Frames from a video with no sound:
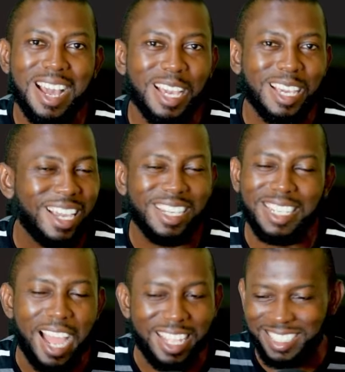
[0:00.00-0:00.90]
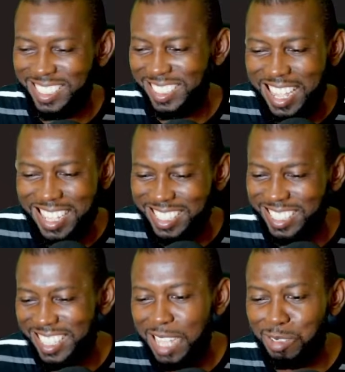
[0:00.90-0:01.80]
I can dance. That's
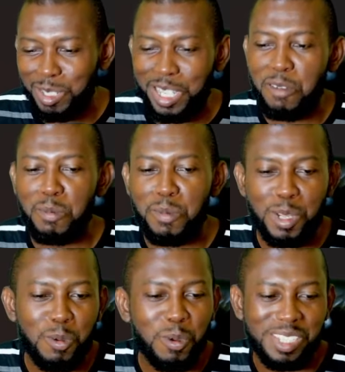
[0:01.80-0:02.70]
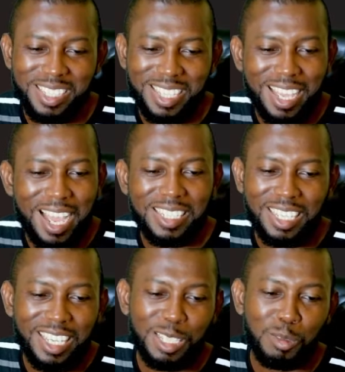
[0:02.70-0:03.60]
it. That's what everybody who was there as
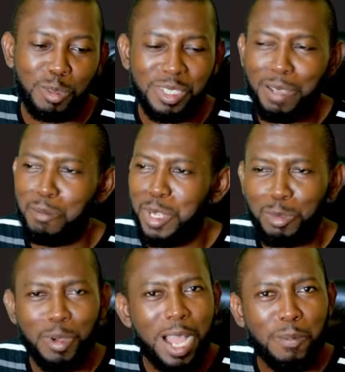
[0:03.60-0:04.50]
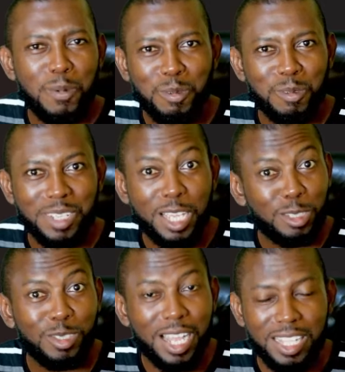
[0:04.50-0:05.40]
a guest would say, Briggs, what happened?
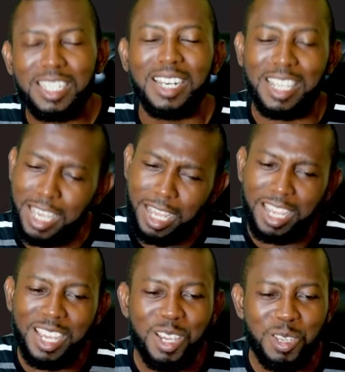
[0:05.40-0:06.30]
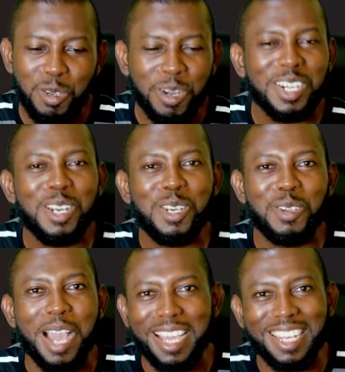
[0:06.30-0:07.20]
Can't you dance? And like, yeah, you already
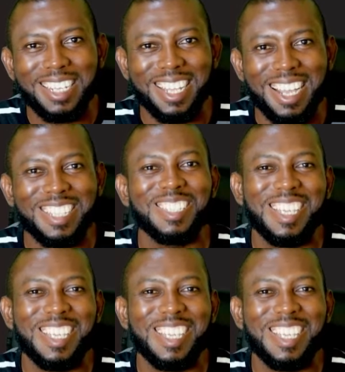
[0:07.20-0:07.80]
knew I can dance.